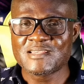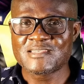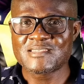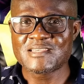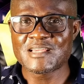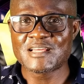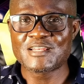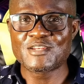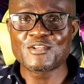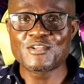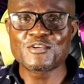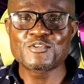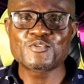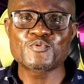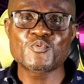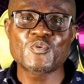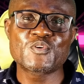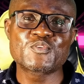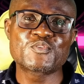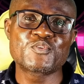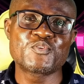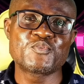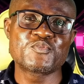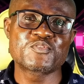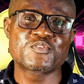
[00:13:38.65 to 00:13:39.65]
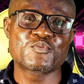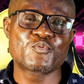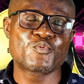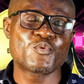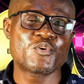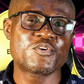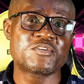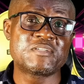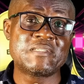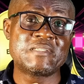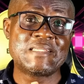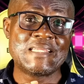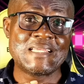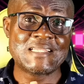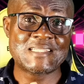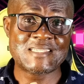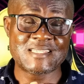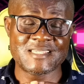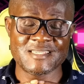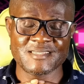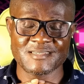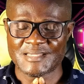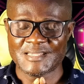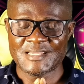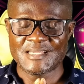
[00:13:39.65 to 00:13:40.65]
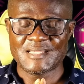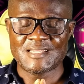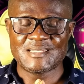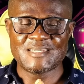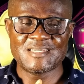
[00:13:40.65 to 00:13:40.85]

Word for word: See, I don't want to use the word dating.